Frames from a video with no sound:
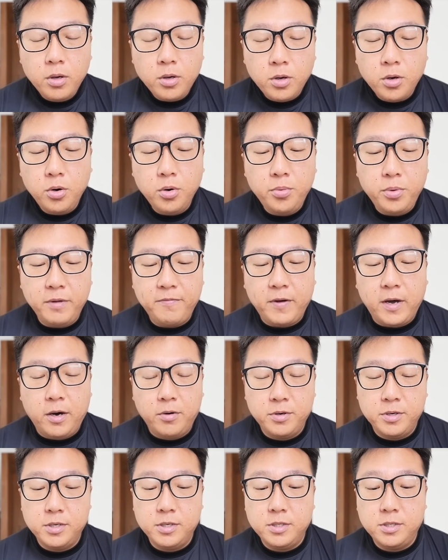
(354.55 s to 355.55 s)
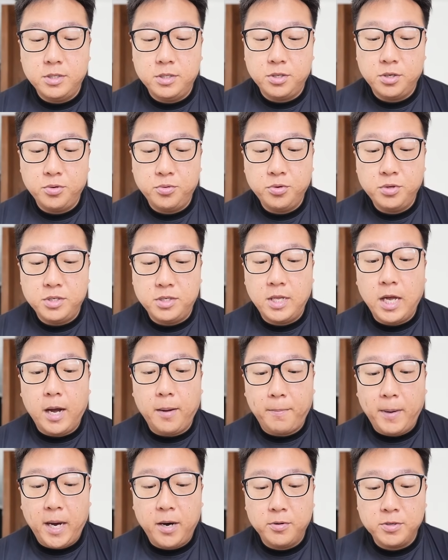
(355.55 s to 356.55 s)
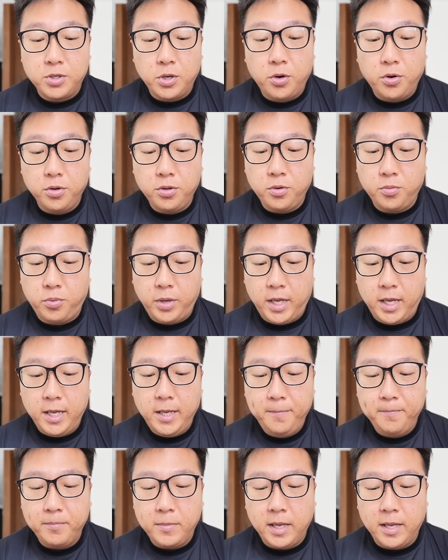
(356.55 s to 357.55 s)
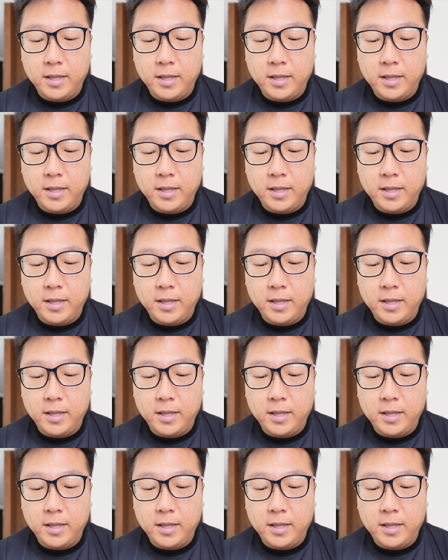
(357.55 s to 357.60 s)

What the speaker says: go with our Zerud's Dark Pulse all the way.